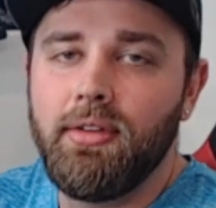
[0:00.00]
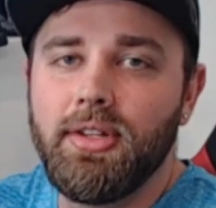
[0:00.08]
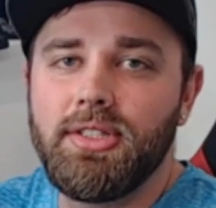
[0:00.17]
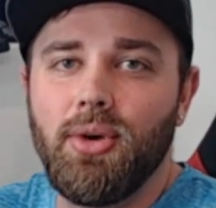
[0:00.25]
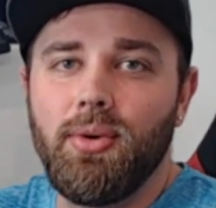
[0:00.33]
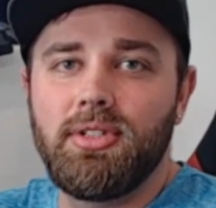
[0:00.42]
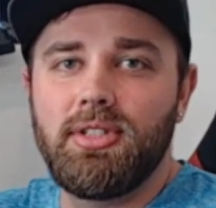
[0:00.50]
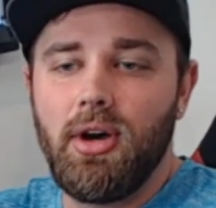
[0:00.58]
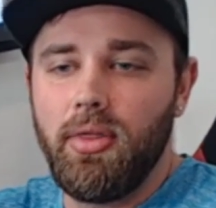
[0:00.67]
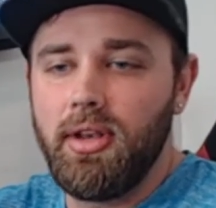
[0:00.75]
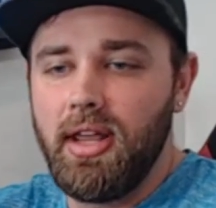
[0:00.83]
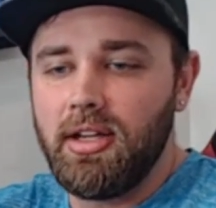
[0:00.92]
So until
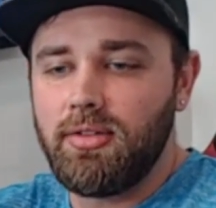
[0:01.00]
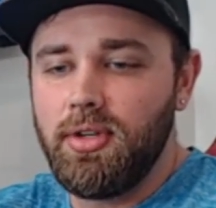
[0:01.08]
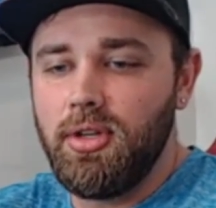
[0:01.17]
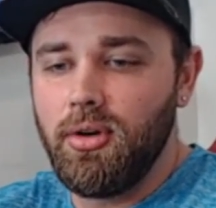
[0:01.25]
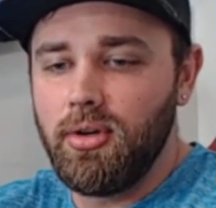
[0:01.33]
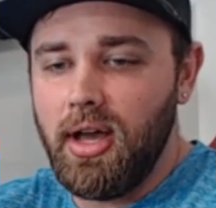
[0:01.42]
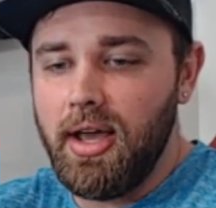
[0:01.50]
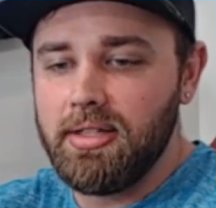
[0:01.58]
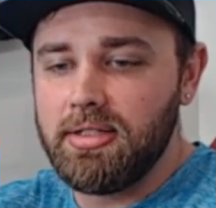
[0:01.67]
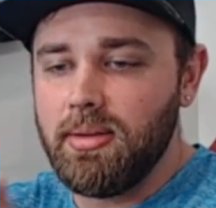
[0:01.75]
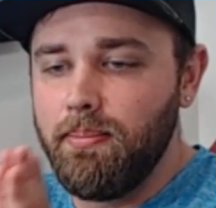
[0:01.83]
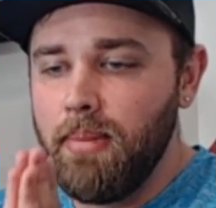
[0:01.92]
the next video,
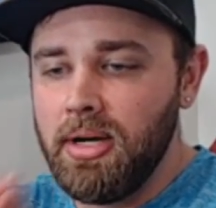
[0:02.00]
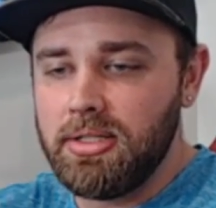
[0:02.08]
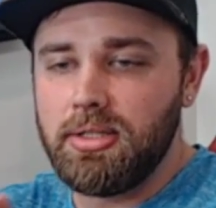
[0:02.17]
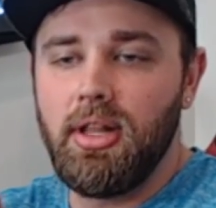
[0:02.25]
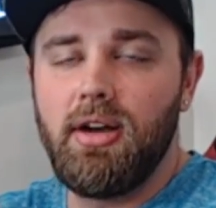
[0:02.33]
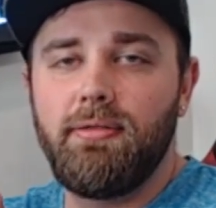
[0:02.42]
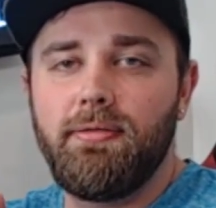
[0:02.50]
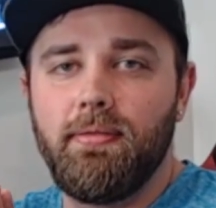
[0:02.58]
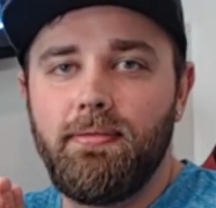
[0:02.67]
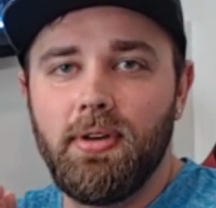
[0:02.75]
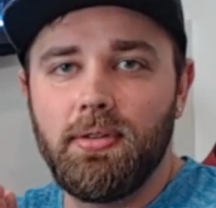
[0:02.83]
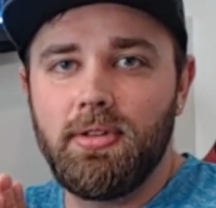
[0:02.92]
guys, much love from
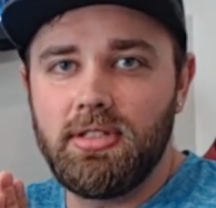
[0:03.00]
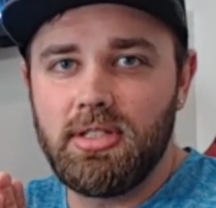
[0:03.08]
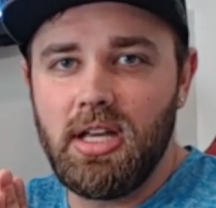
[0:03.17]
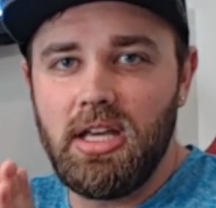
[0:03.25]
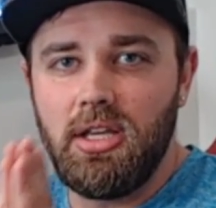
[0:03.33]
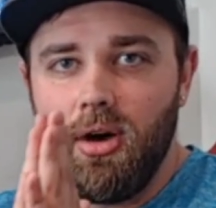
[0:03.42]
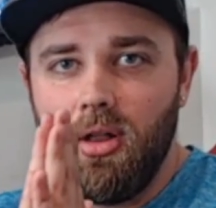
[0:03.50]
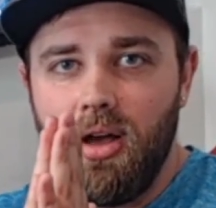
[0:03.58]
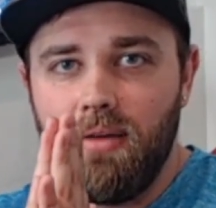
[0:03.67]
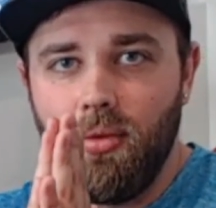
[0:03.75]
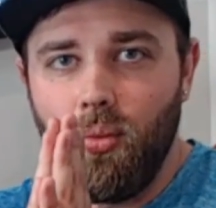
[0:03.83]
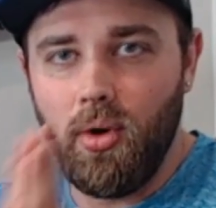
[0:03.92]
Filthy Saint. Y'all
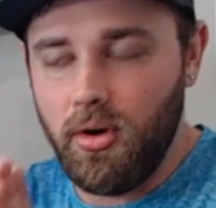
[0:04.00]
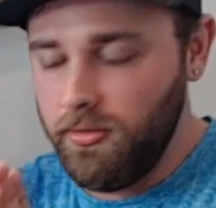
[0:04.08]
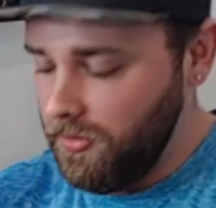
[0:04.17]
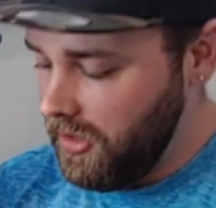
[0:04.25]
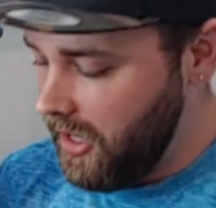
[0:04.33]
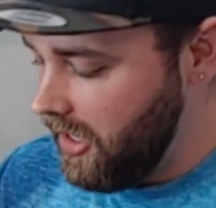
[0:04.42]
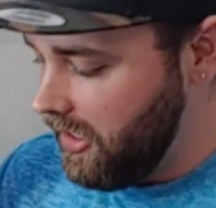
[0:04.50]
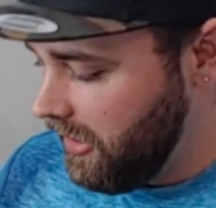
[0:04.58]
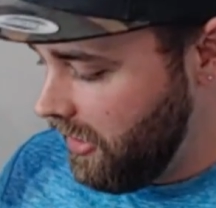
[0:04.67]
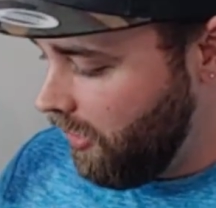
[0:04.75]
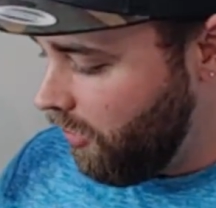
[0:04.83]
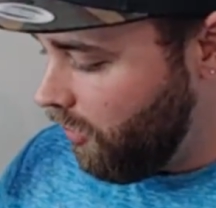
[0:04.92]
have a wonderful night,
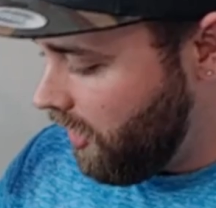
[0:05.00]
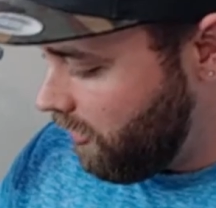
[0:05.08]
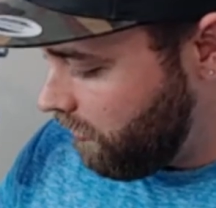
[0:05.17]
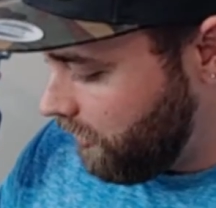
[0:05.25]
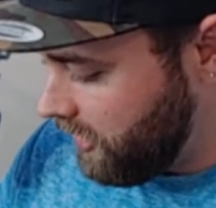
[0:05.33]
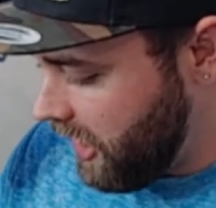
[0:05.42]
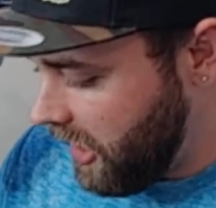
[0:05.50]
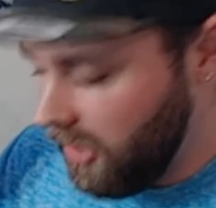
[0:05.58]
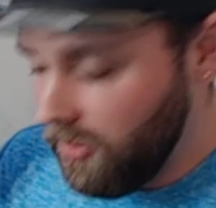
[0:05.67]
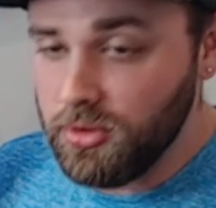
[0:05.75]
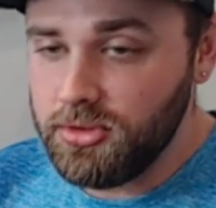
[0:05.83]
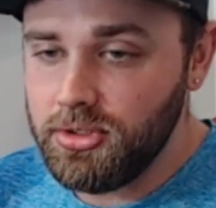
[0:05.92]
wonderful day,
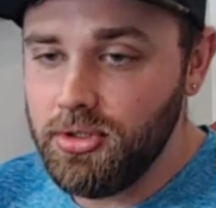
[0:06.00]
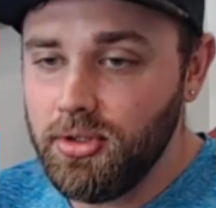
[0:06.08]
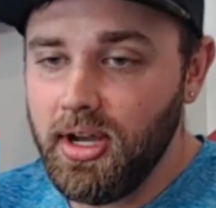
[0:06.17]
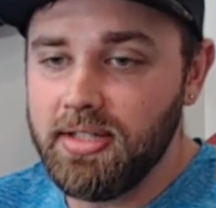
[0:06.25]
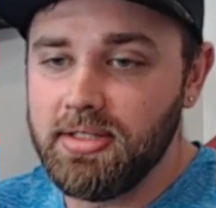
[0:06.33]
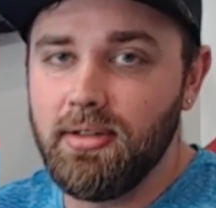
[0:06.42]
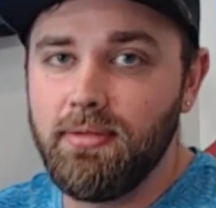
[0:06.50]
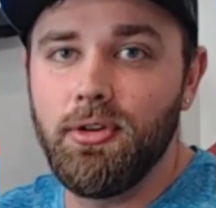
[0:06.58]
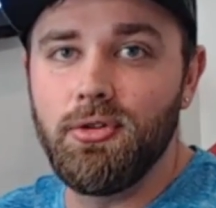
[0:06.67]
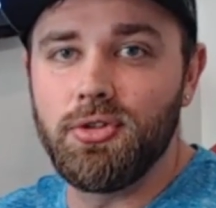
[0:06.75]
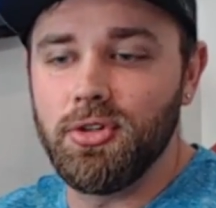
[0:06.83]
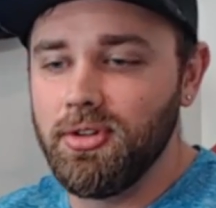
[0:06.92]
and we'll see you guys in the
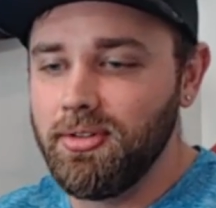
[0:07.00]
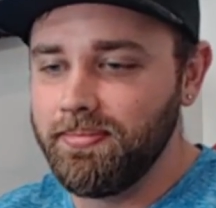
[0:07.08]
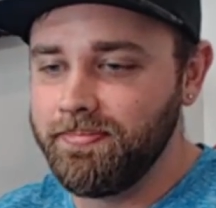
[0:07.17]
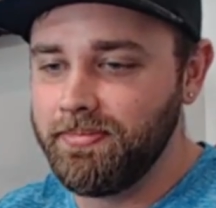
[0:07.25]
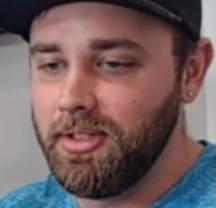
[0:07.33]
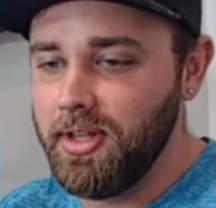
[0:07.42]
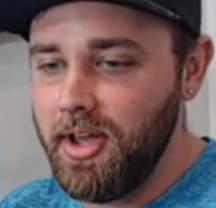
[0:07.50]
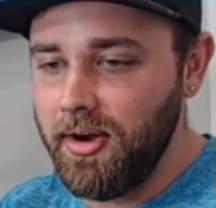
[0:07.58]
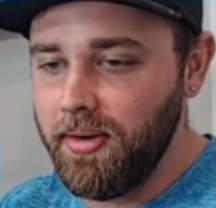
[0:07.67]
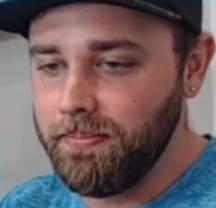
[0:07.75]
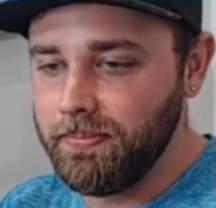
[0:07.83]
future. Later.